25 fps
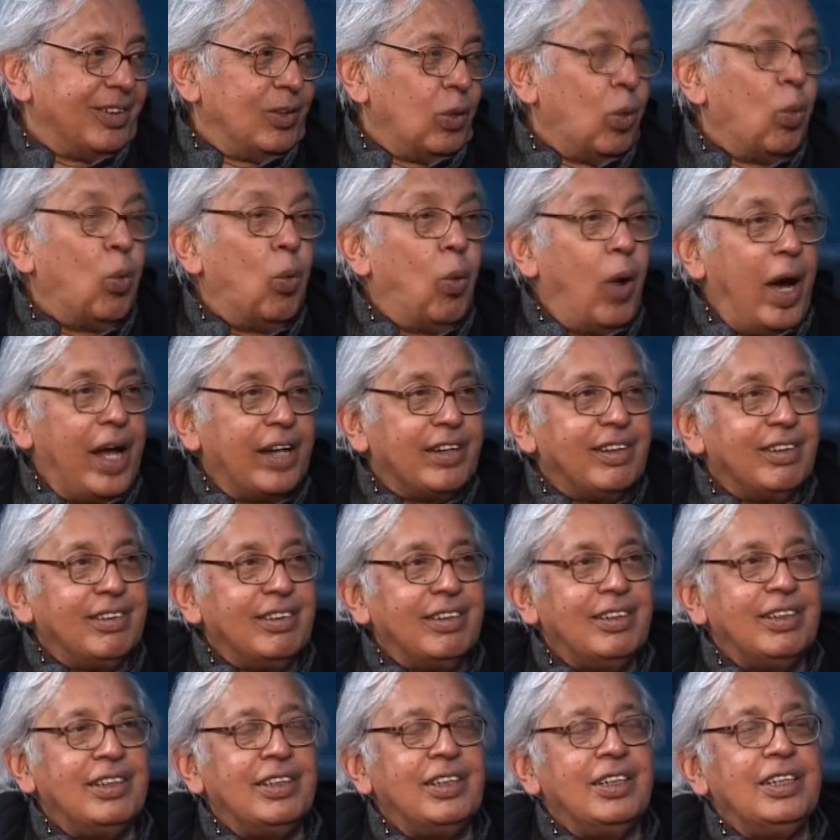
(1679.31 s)
One
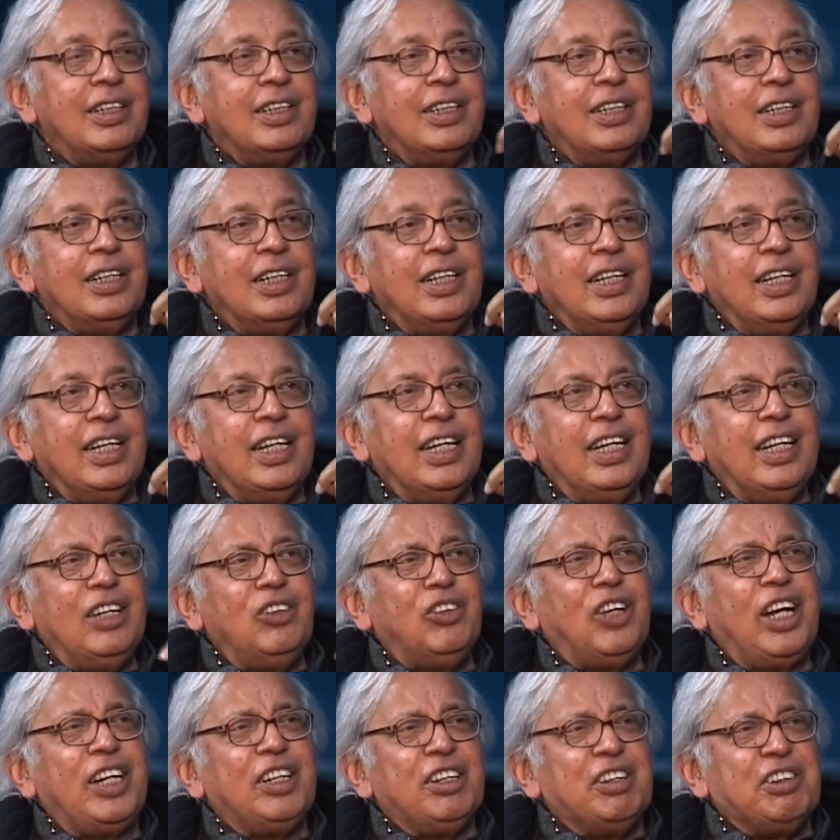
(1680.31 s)
is
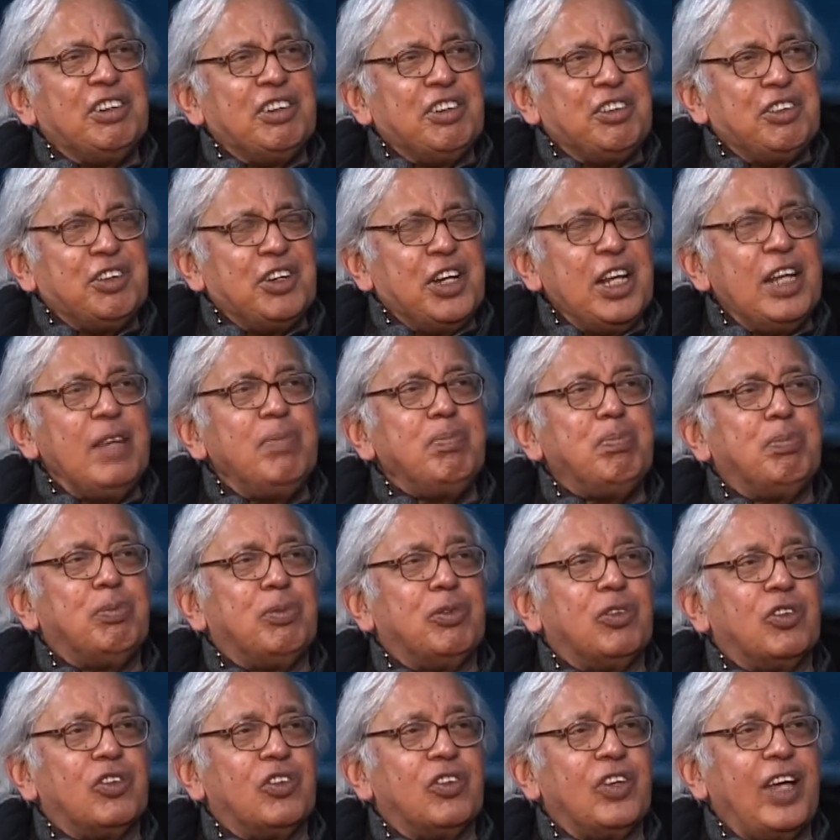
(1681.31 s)
a deep
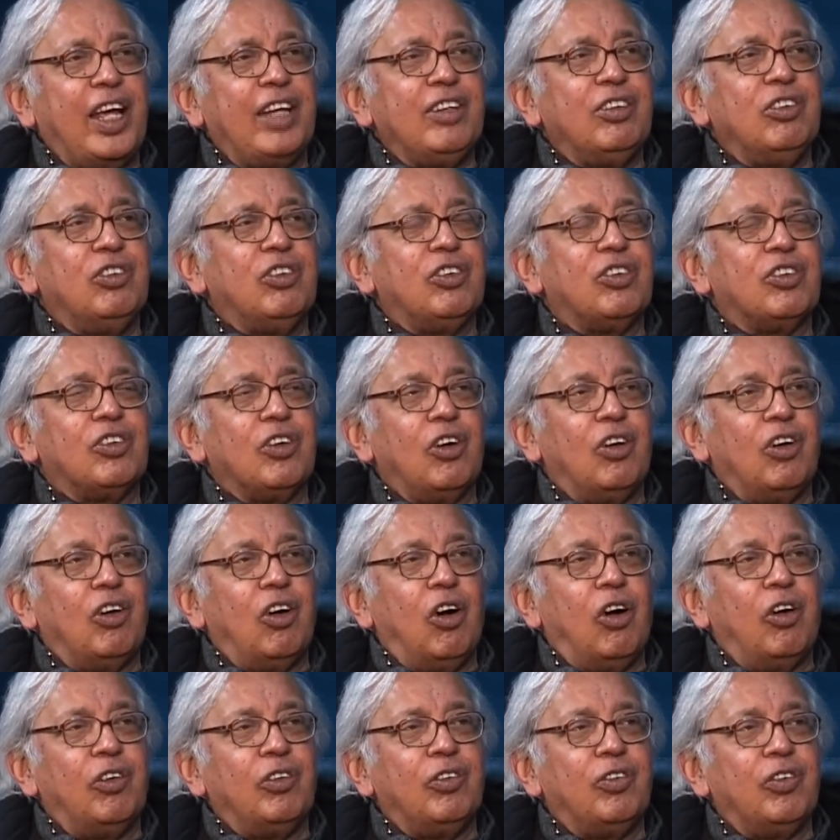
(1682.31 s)
sense
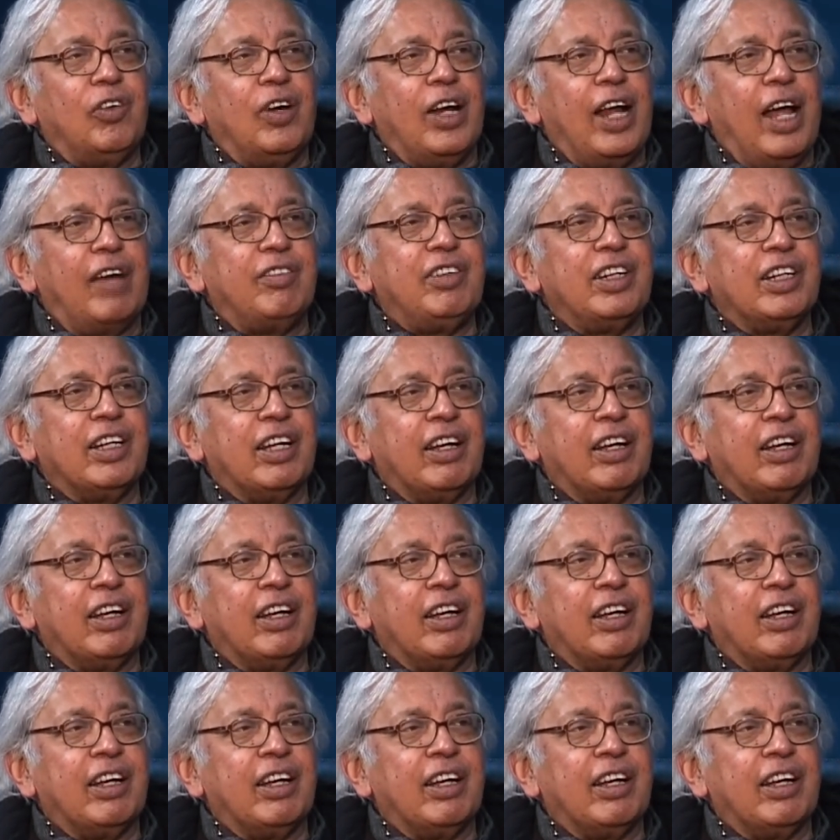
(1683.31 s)
of love and